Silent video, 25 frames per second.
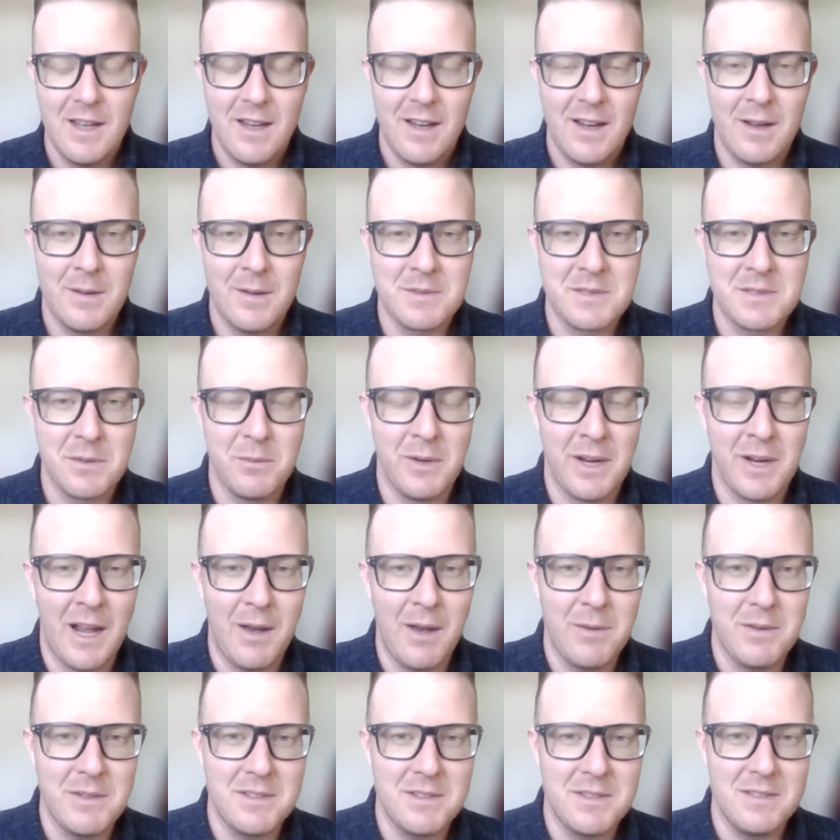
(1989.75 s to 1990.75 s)
What
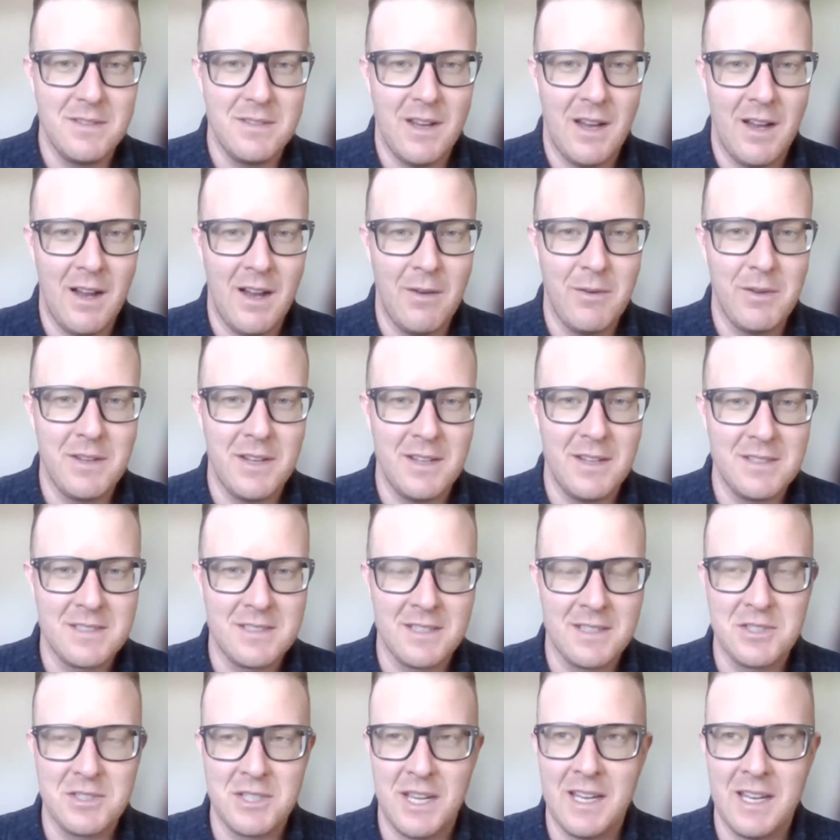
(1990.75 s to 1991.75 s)
I would
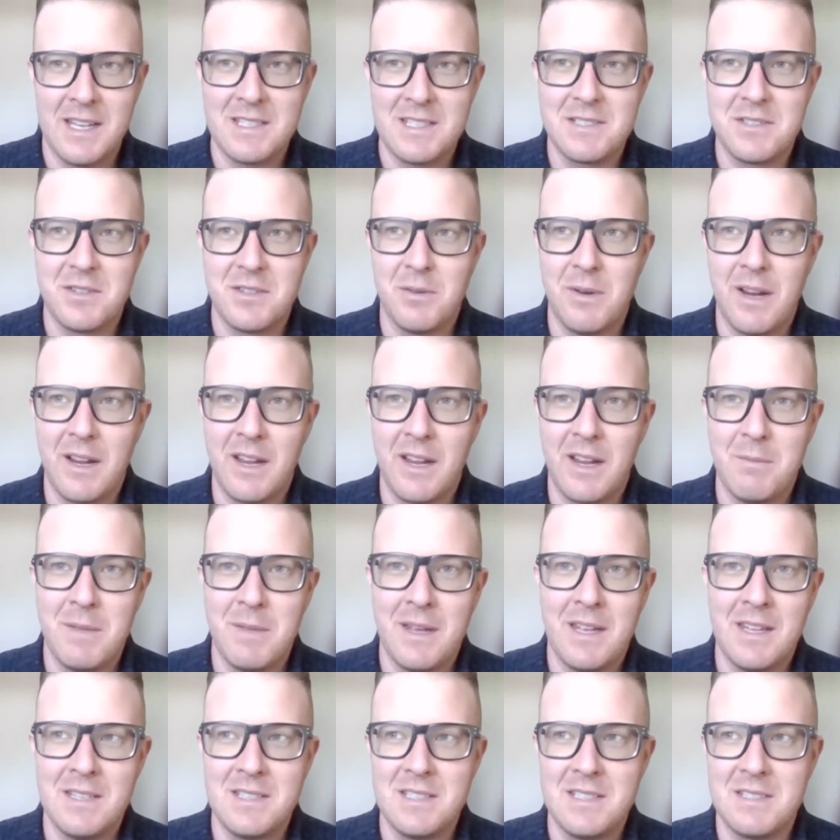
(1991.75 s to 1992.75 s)
suggest or
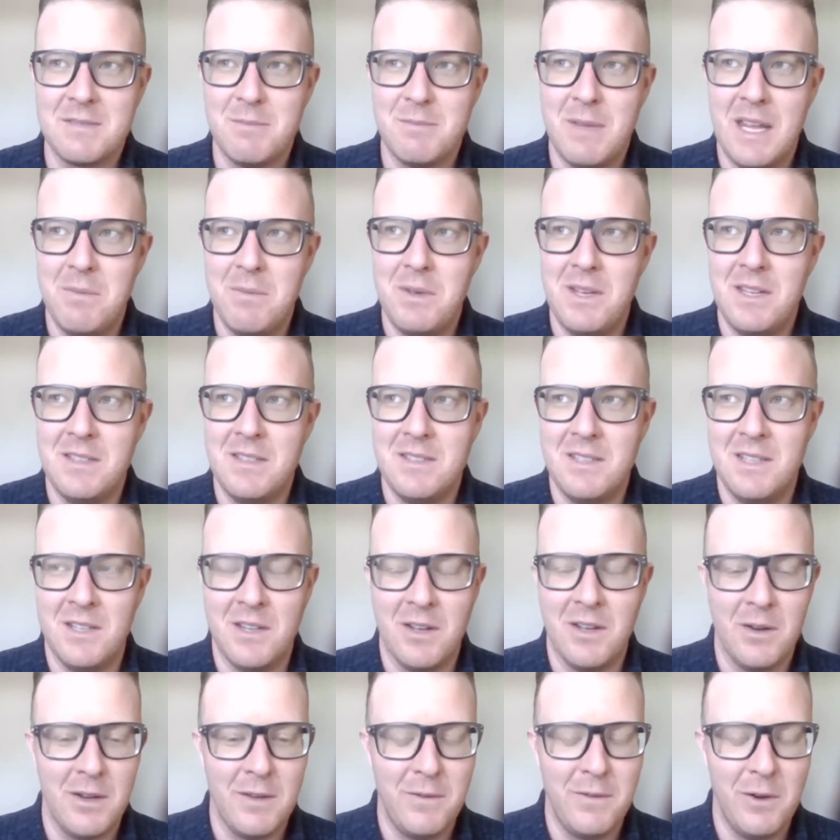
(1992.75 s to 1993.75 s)
recommend is maybe, you
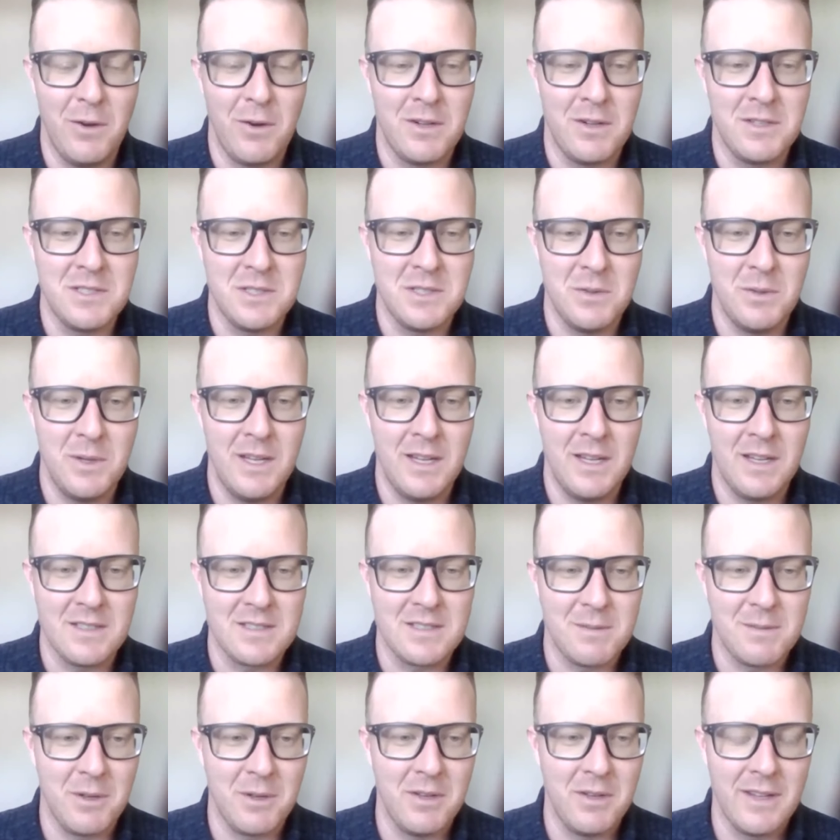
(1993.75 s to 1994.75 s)
know, if you're doing
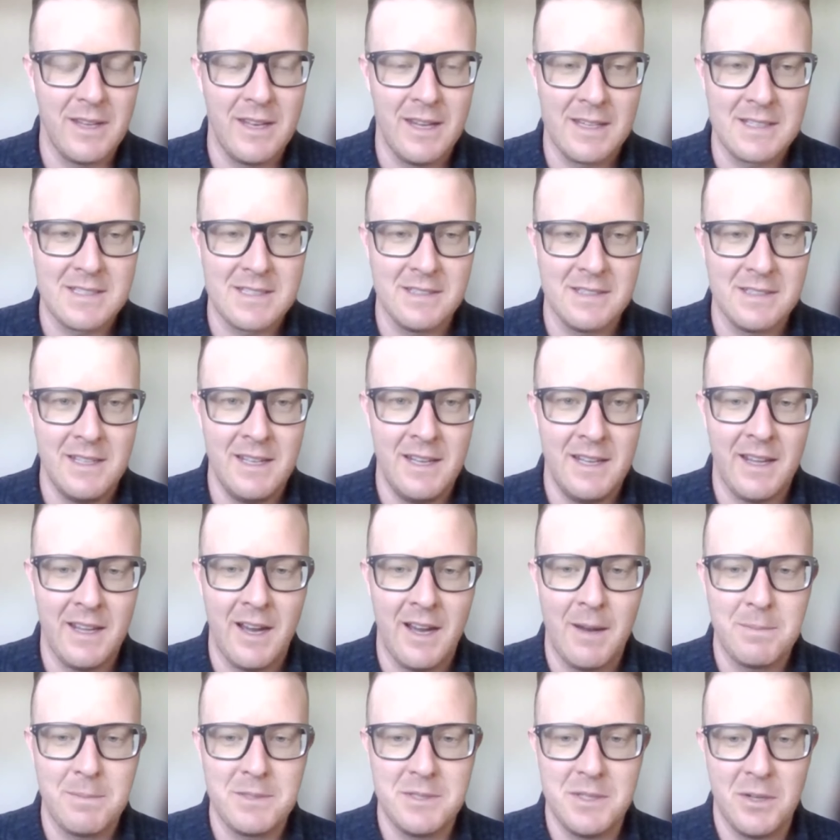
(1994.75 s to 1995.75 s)
some clinics leading
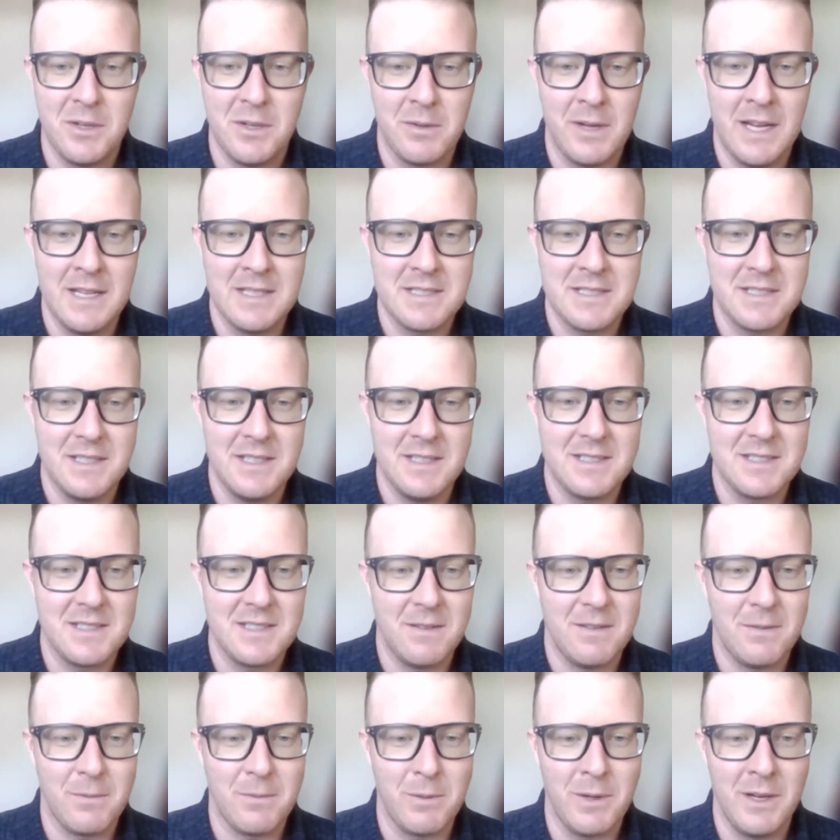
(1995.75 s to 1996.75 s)
up to your
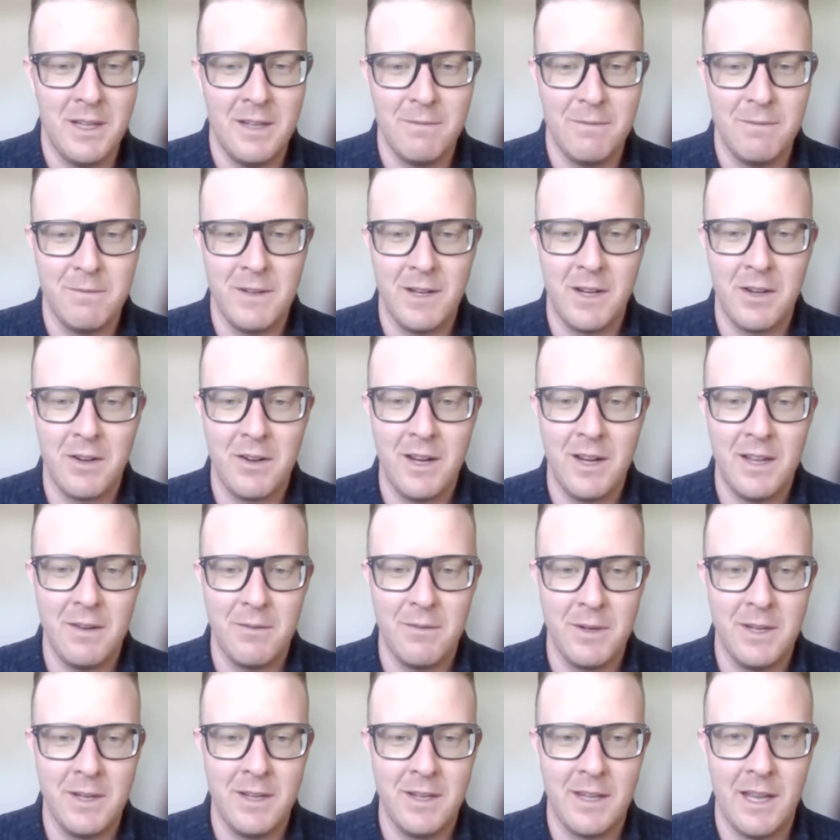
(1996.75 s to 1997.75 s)
races, reinvigorate
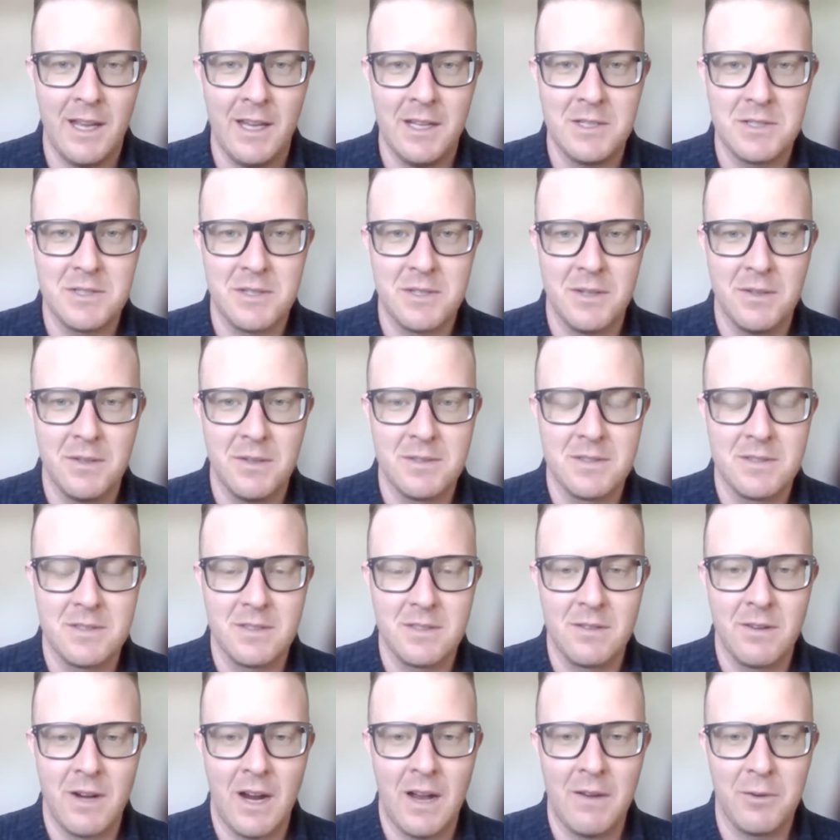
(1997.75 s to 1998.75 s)
and reengage
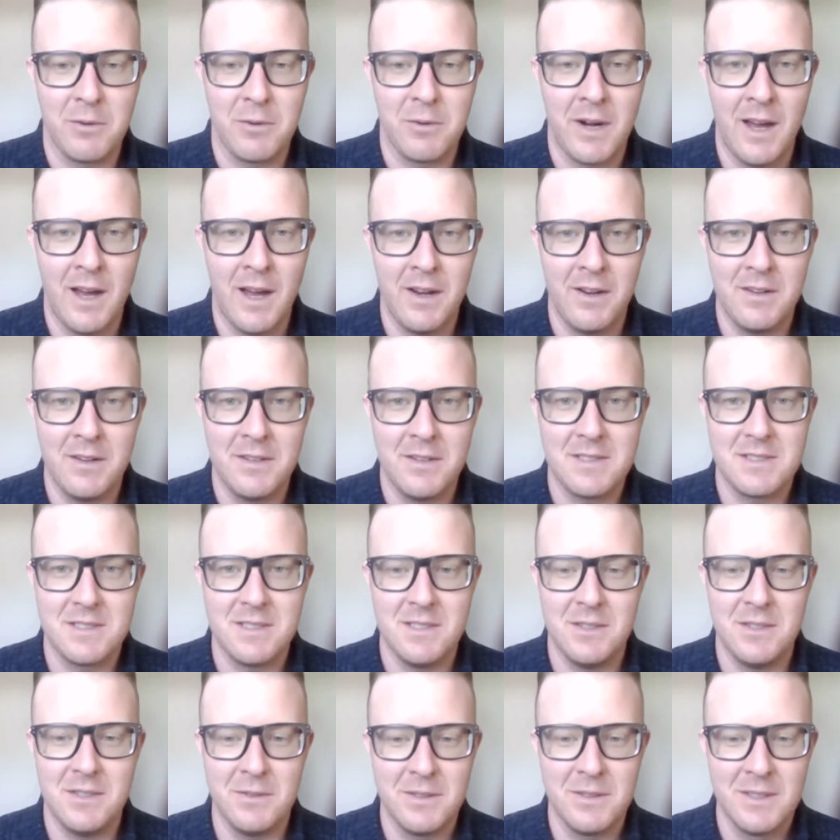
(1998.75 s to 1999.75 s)
those gravel riders
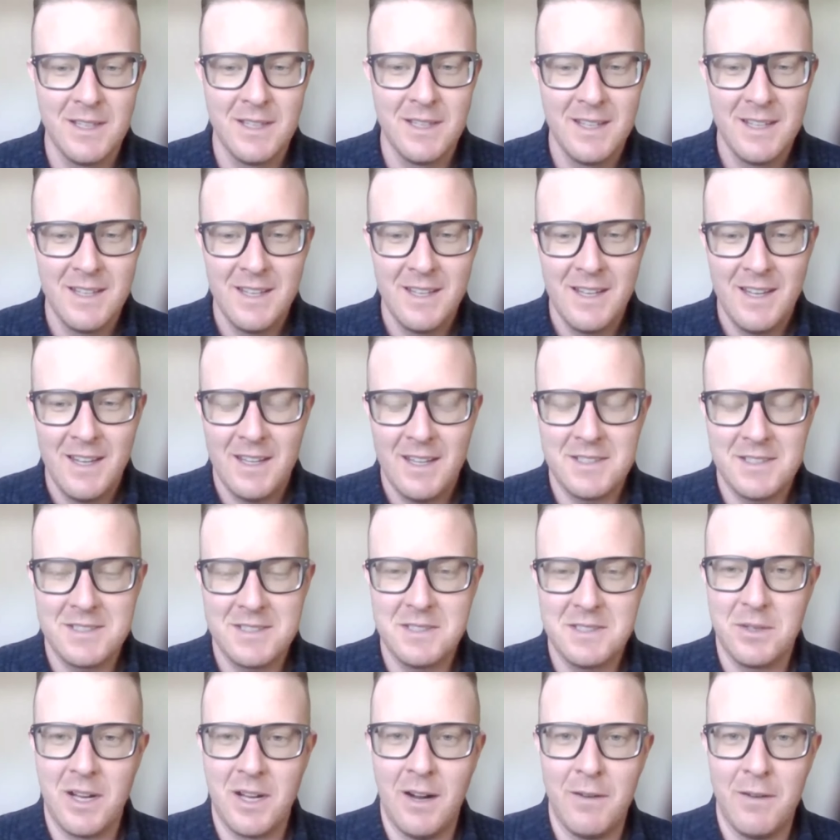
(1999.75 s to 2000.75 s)
to
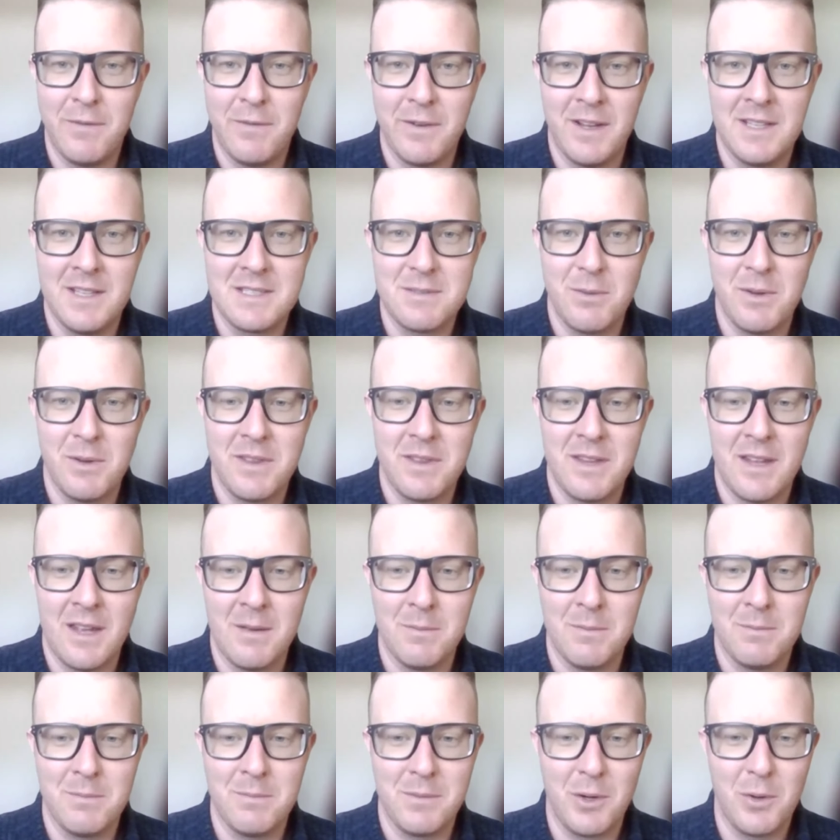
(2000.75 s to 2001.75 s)
instill confidence with
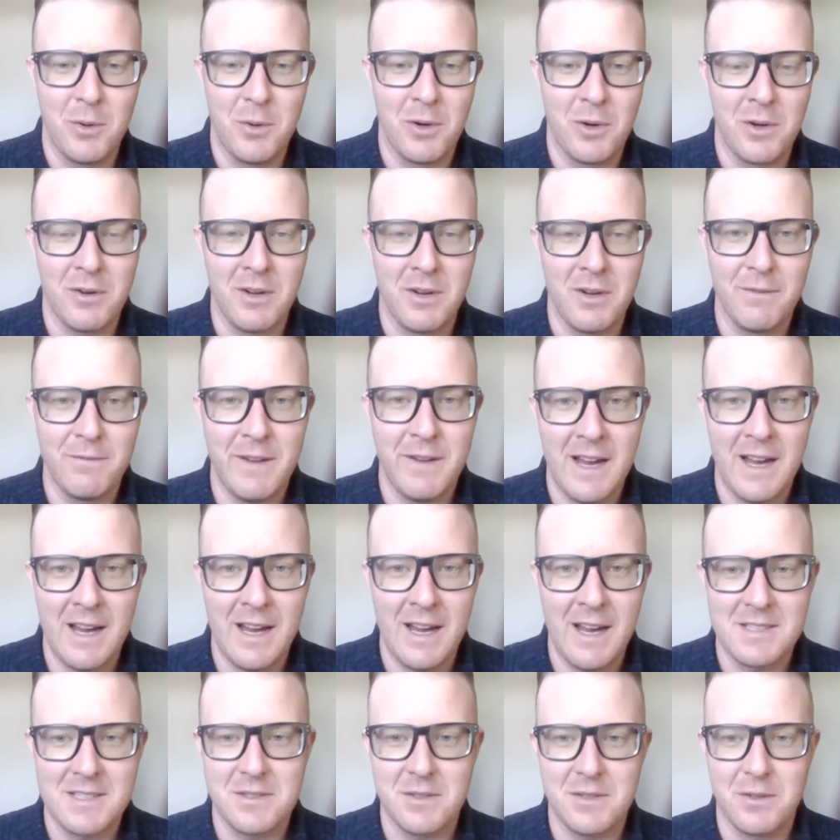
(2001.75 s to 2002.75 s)
them cornering
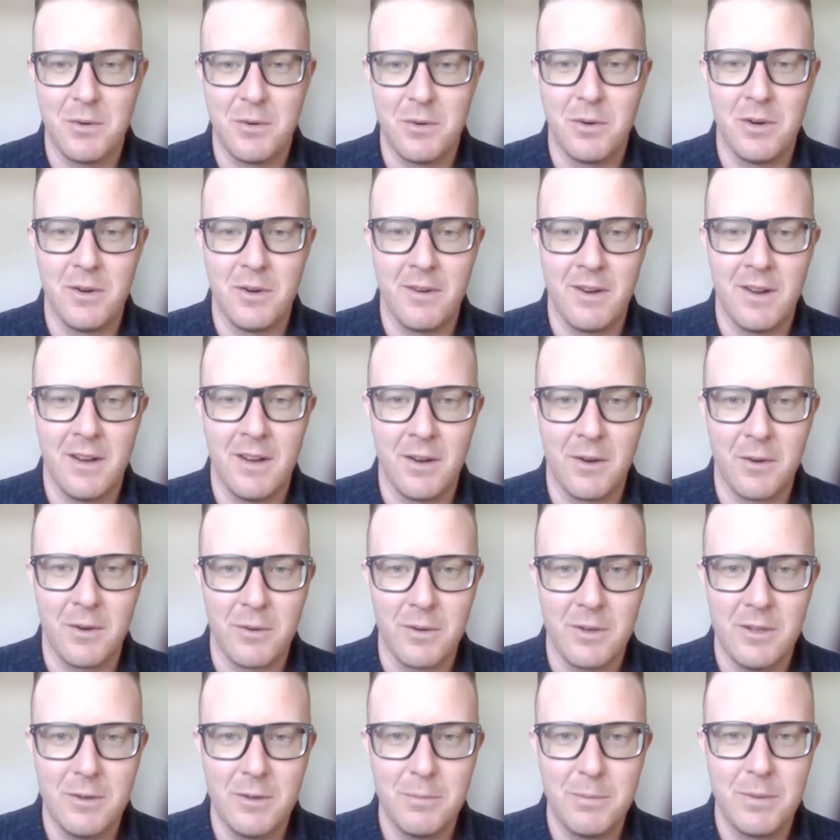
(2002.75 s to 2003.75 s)
fast or cornering in a
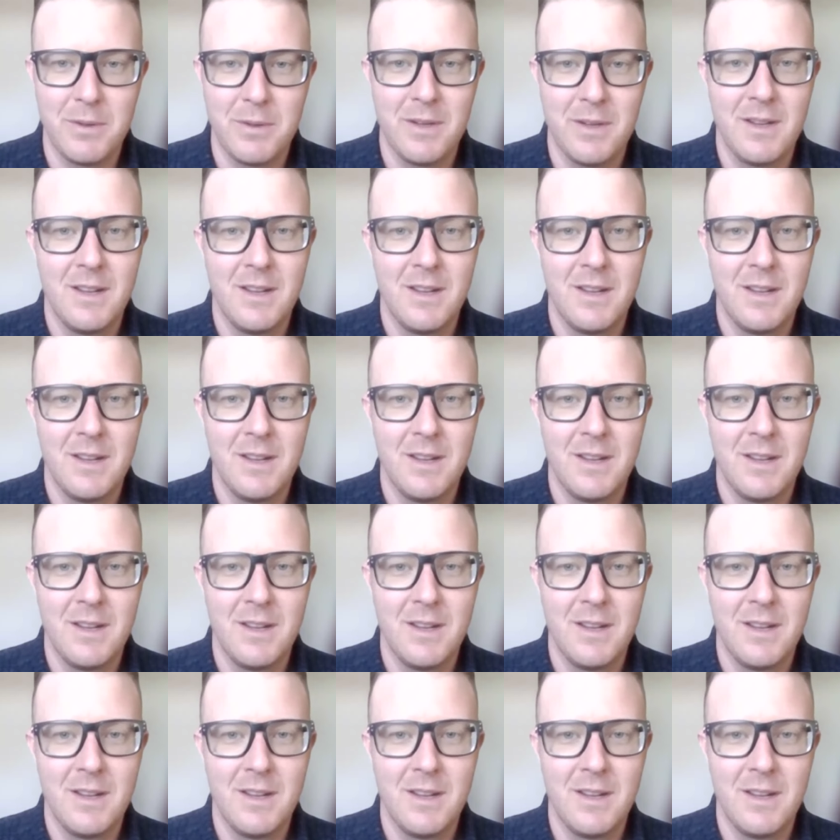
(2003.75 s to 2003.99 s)
group.